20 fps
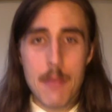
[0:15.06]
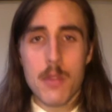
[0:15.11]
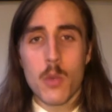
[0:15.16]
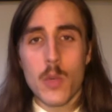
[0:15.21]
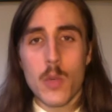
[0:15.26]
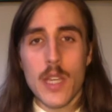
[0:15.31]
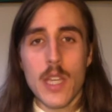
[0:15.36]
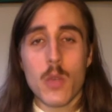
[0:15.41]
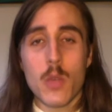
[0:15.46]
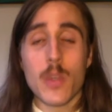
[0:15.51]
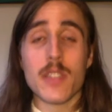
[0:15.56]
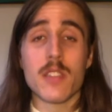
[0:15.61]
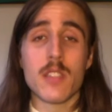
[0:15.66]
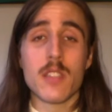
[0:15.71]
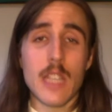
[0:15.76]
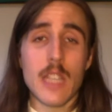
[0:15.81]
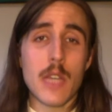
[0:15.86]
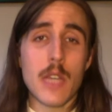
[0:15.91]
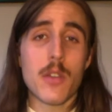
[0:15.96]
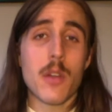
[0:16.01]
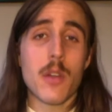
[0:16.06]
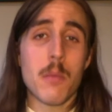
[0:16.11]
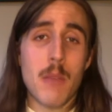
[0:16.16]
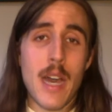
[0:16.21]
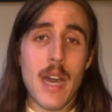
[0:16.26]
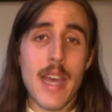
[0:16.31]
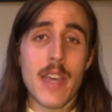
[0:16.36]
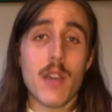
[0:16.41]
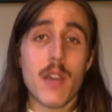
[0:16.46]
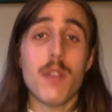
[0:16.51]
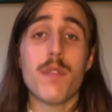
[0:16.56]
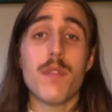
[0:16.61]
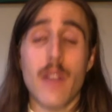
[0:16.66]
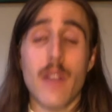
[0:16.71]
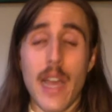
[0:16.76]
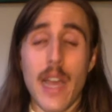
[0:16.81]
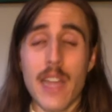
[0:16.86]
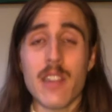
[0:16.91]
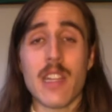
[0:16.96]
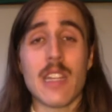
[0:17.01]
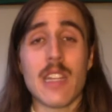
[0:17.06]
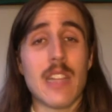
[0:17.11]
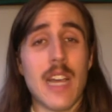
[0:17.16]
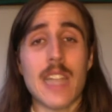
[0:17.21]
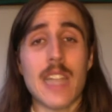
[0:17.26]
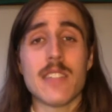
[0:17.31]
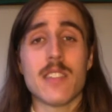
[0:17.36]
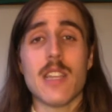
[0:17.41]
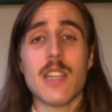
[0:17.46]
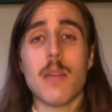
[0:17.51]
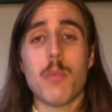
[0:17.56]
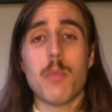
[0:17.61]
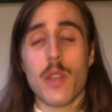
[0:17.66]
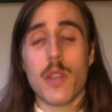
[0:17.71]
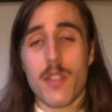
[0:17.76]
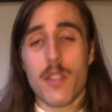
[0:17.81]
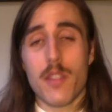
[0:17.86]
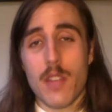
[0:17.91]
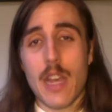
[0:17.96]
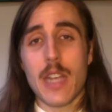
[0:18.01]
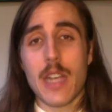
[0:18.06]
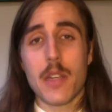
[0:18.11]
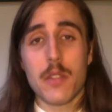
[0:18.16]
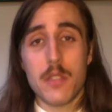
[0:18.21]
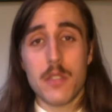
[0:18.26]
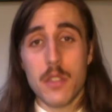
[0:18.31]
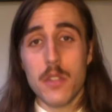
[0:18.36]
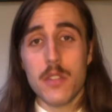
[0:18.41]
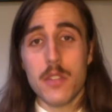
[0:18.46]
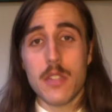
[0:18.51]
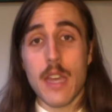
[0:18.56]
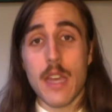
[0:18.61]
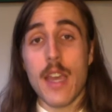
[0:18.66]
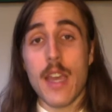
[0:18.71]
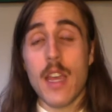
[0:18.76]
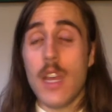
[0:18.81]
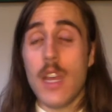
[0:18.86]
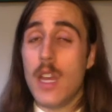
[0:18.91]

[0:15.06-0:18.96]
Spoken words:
of the week when Cinco de Mayo finally lines up with Taco Tuesday,